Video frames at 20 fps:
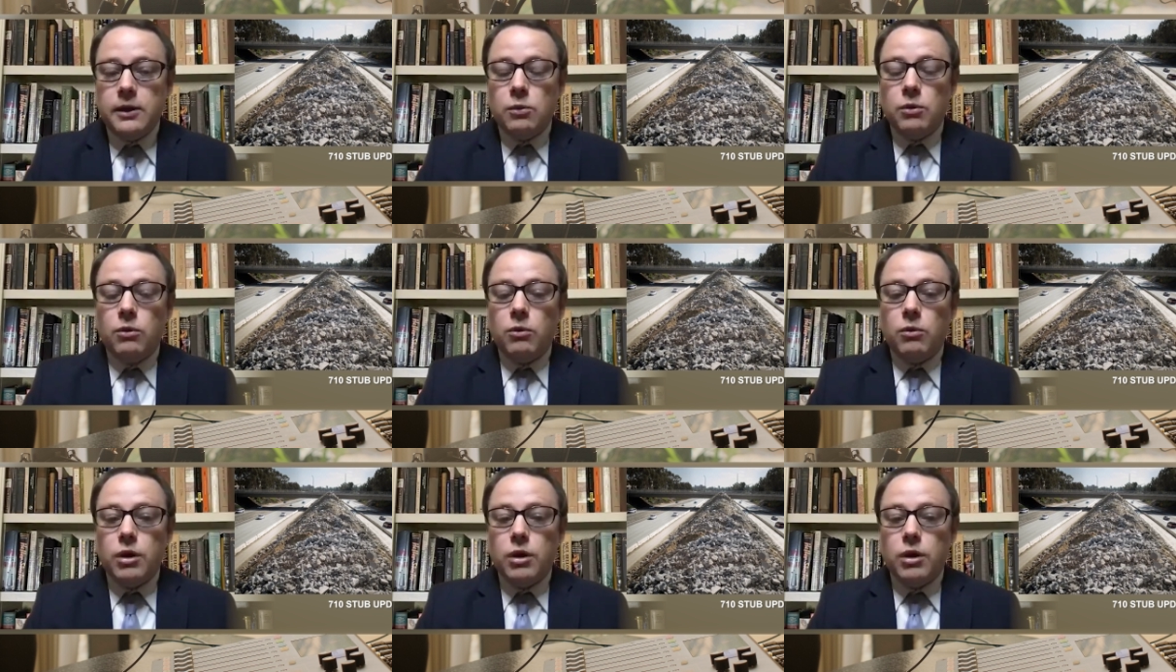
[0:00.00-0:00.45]

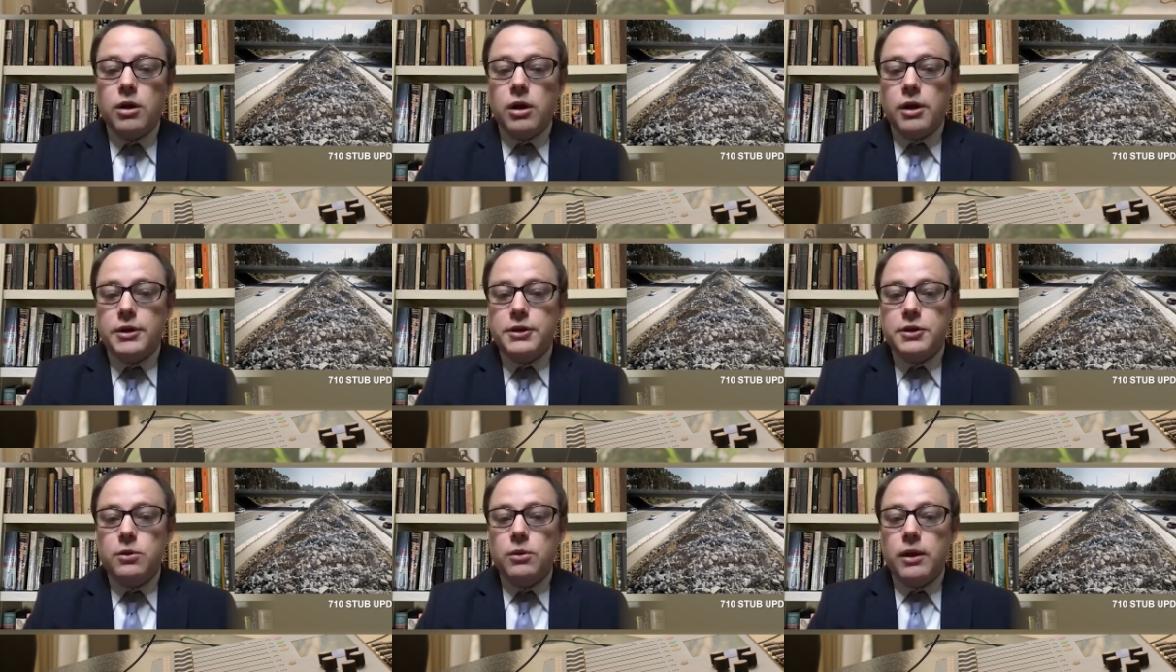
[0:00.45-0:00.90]
will work
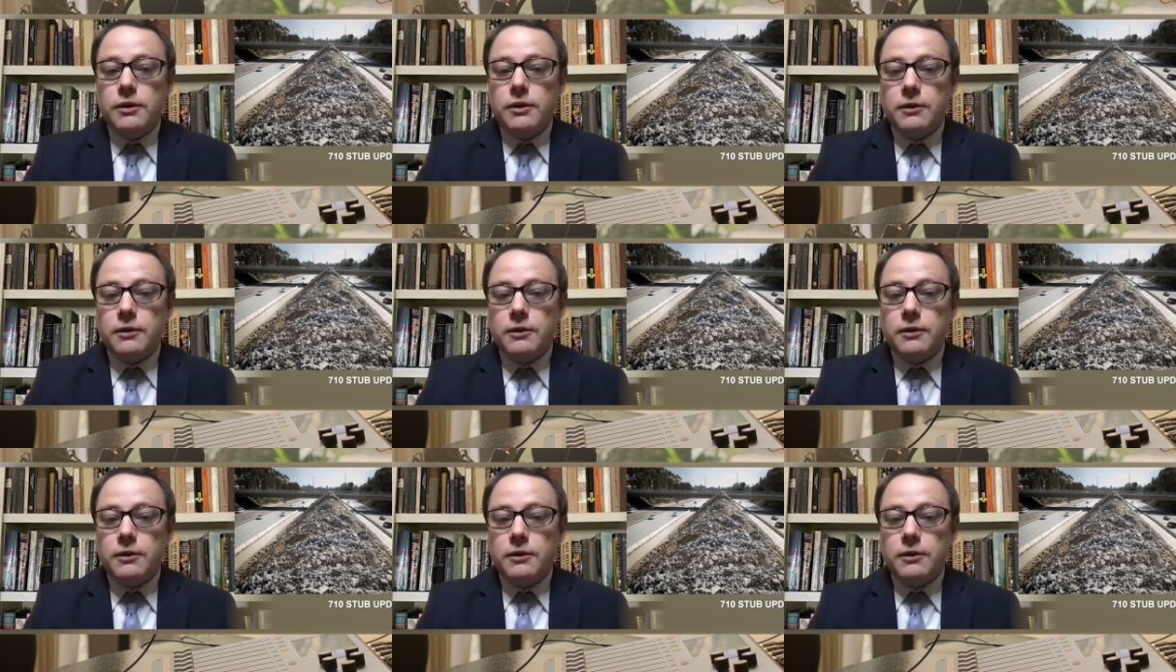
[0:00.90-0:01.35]
on two
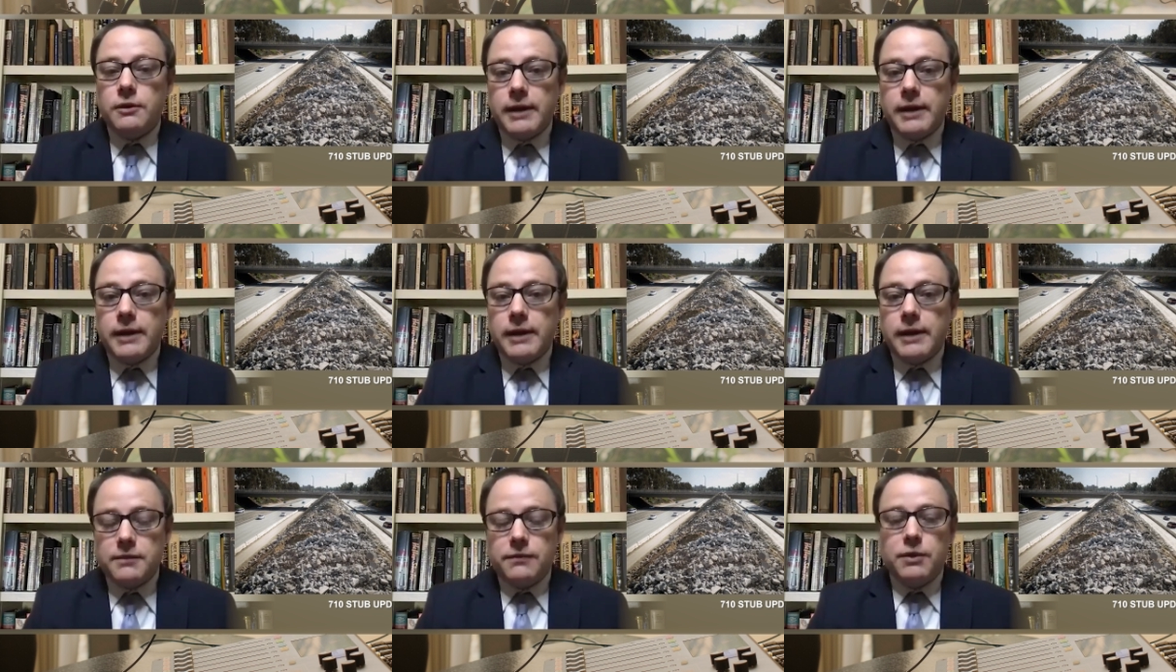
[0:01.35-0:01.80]
other
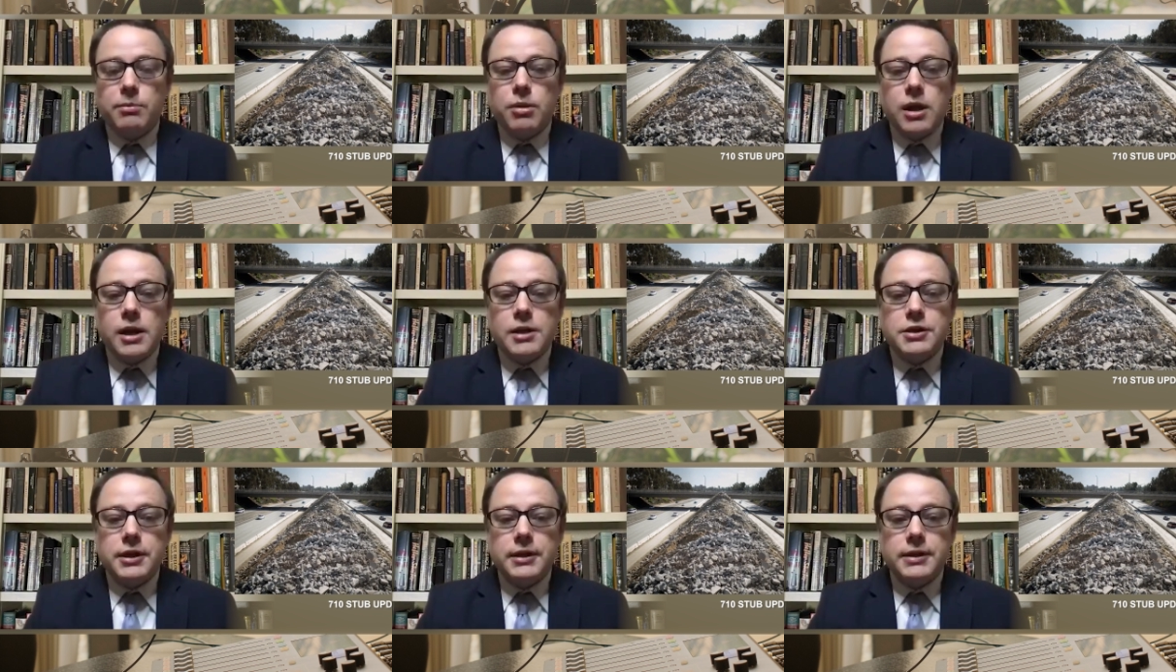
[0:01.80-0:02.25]
aspects of the
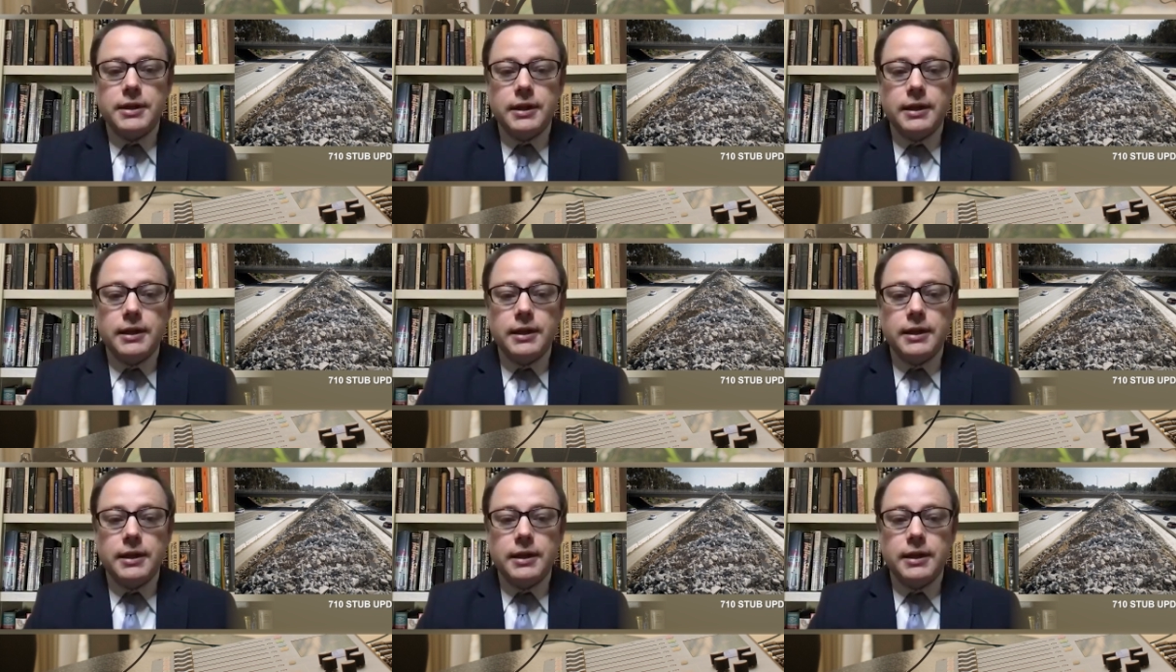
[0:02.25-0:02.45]
project